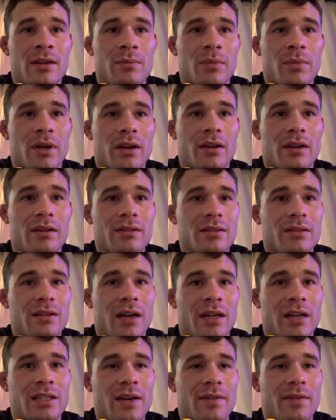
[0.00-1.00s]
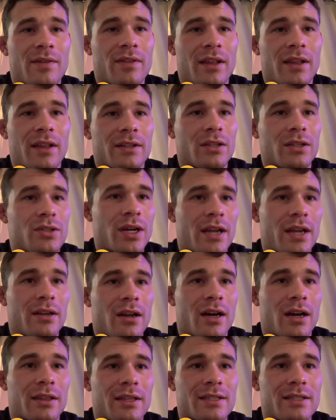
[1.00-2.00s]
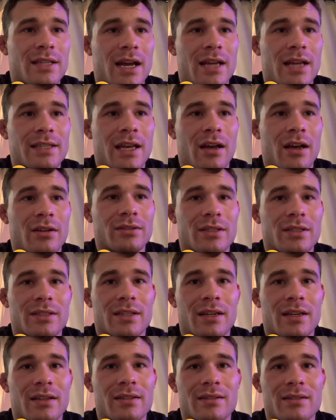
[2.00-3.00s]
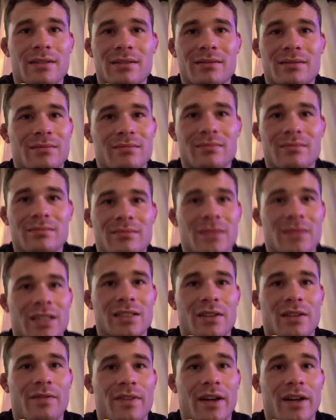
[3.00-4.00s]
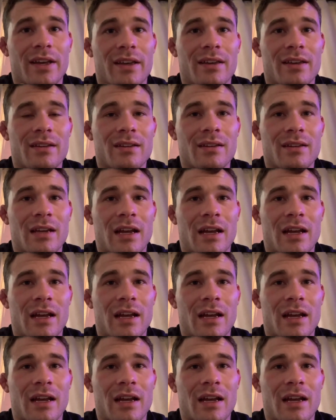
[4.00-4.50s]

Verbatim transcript: But I definitely like to try to knock these guys out just because it's a fight.